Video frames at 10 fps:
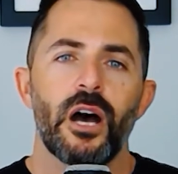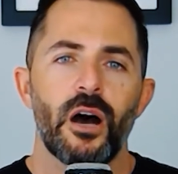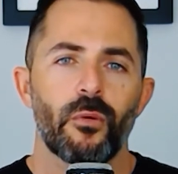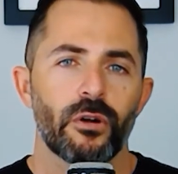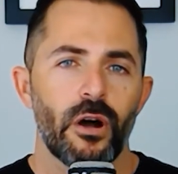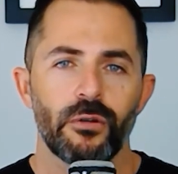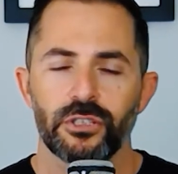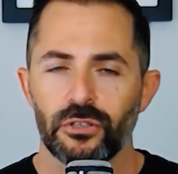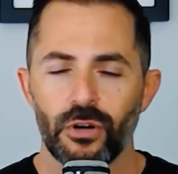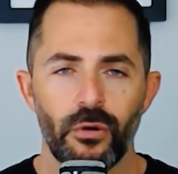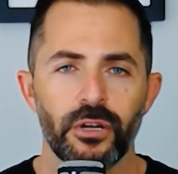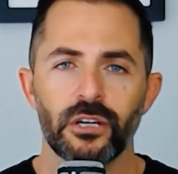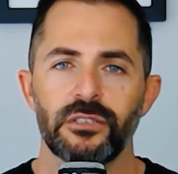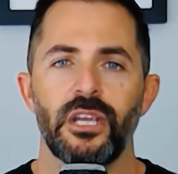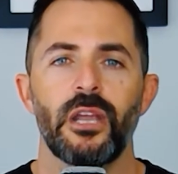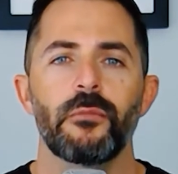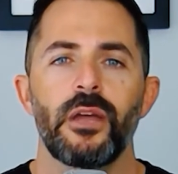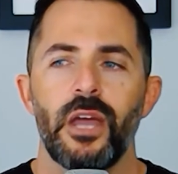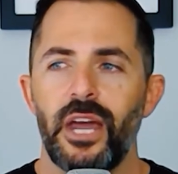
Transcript: Uh, we're always growing our team